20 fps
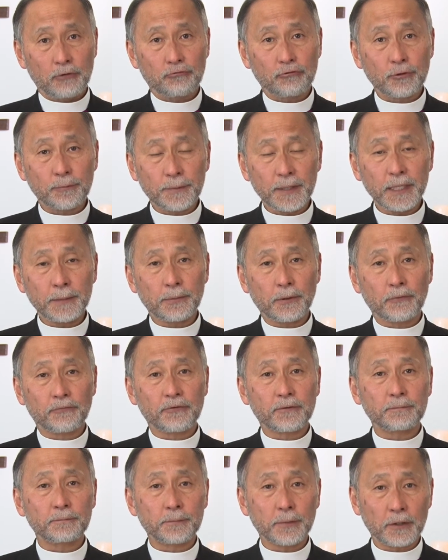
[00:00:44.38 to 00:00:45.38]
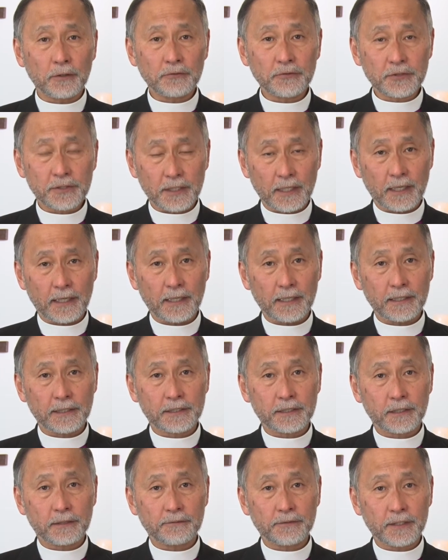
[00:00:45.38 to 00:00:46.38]
where people from both
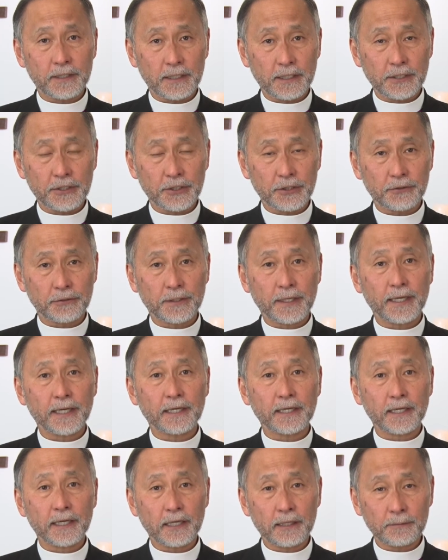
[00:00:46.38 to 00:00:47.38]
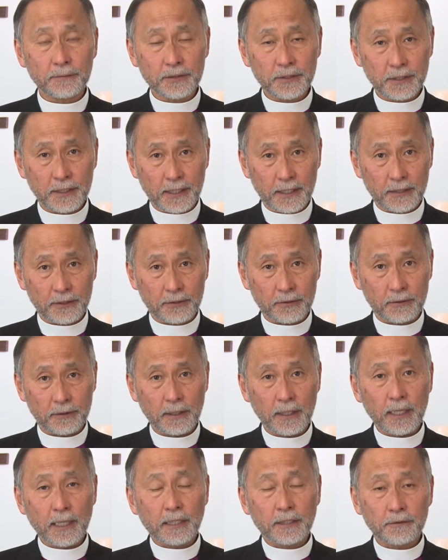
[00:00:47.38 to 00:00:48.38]
sides of the issue can come together
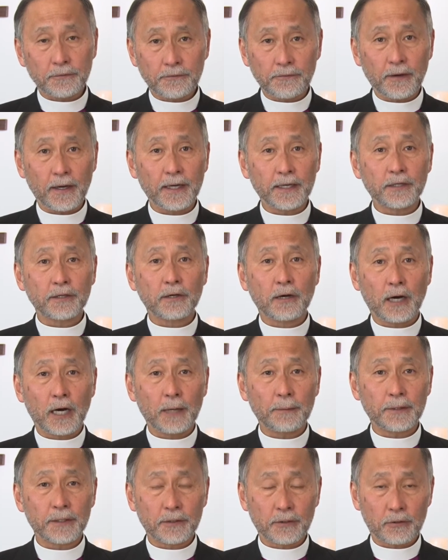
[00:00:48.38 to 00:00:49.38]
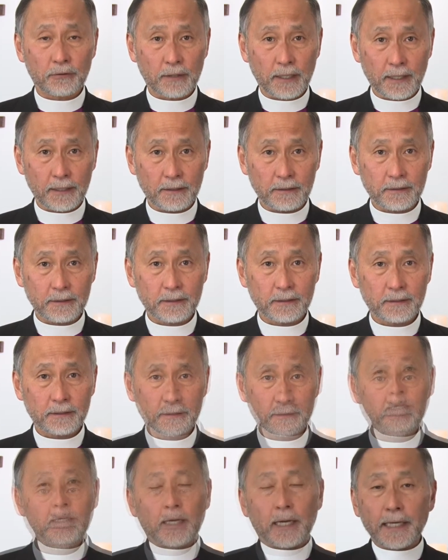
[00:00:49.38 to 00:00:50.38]
to find common ground.
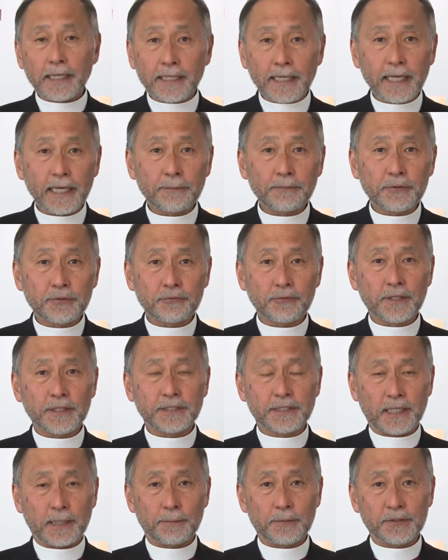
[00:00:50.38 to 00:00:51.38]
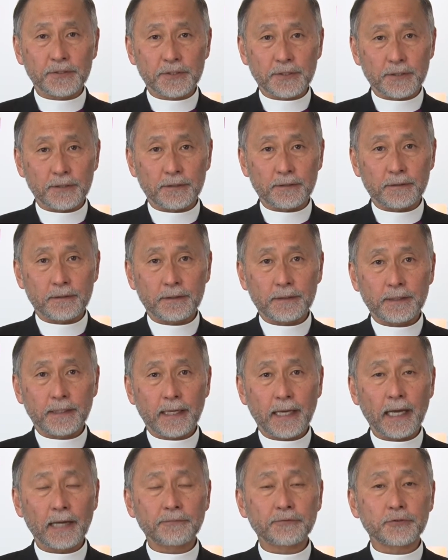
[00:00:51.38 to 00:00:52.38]
I came through this episode
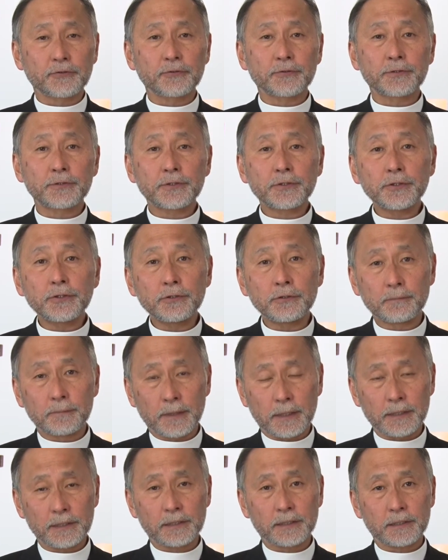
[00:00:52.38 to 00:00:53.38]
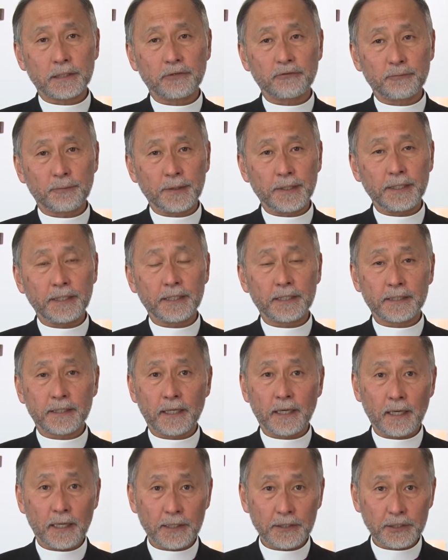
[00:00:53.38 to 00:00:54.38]
after two months of being in
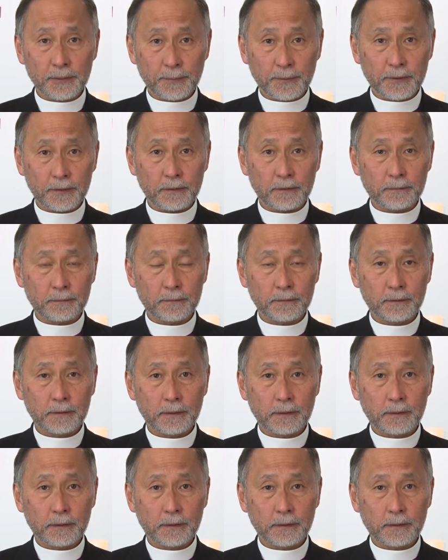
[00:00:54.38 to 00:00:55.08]
the hospital.